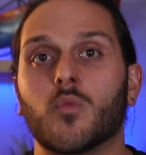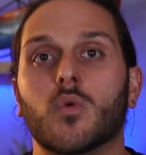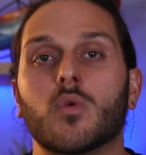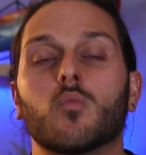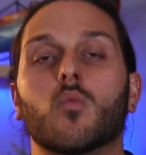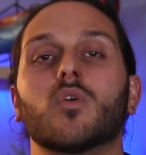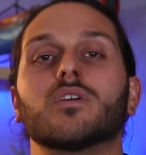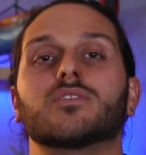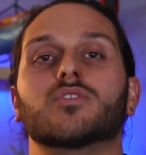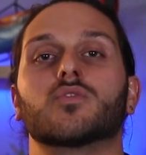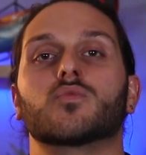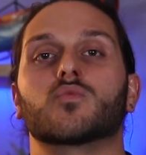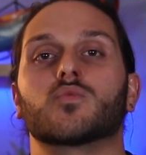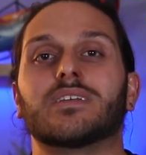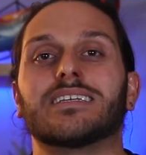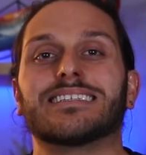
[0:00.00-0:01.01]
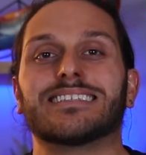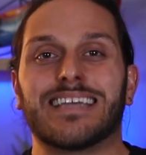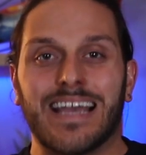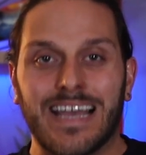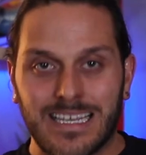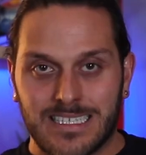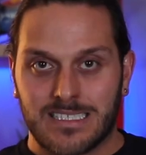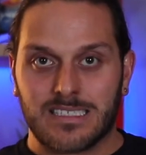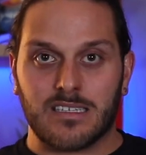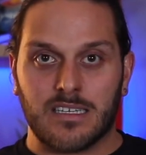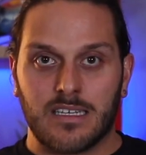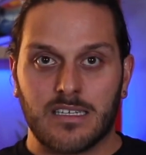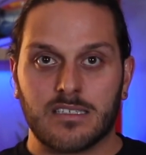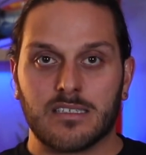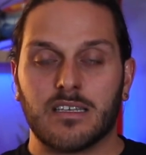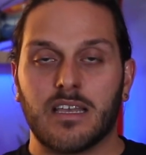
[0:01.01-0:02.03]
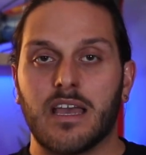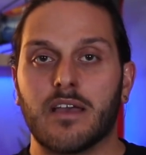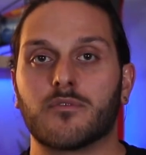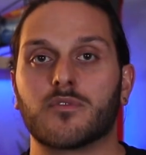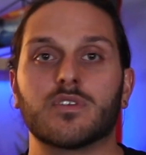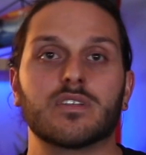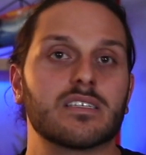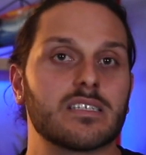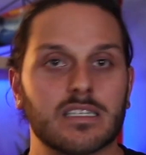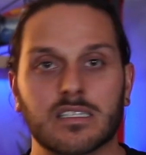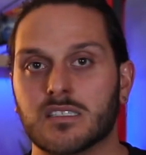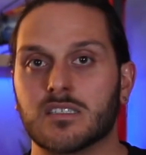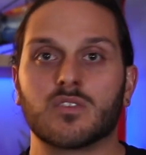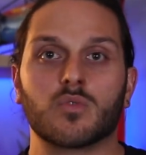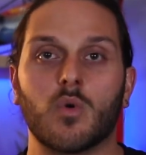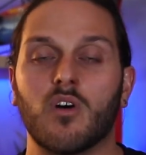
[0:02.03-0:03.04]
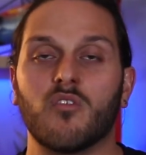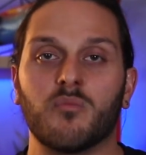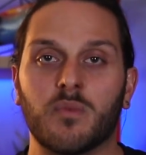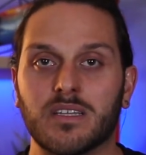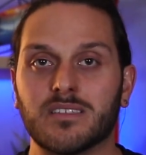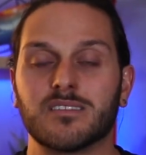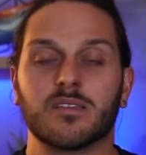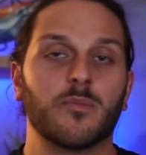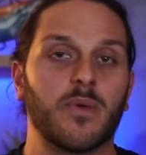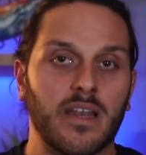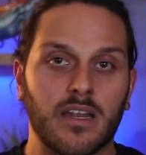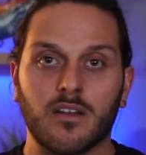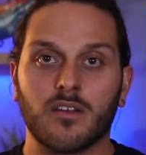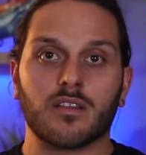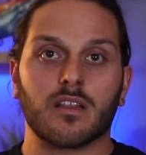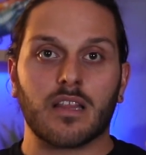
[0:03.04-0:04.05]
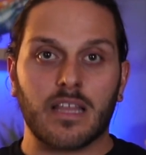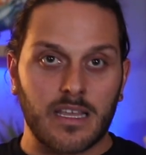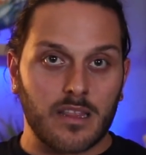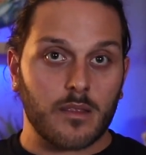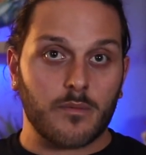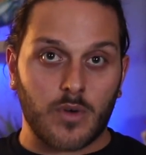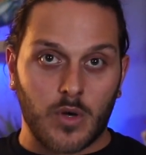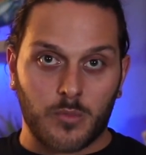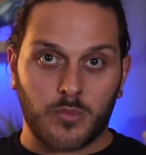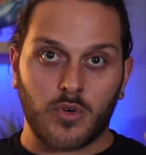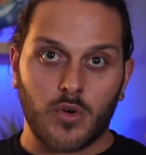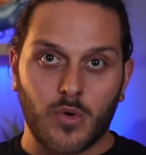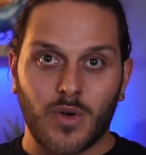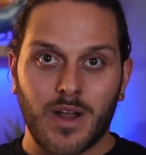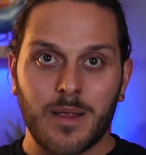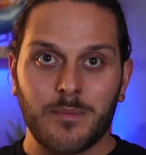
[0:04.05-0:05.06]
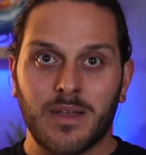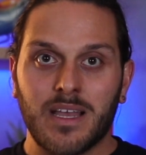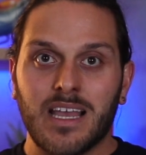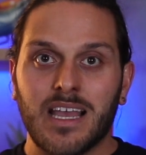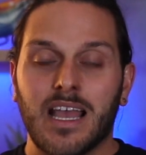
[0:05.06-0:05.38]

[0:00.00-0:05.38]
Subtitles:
we want to retest this every 6 to 12 months, depending on the length of our program,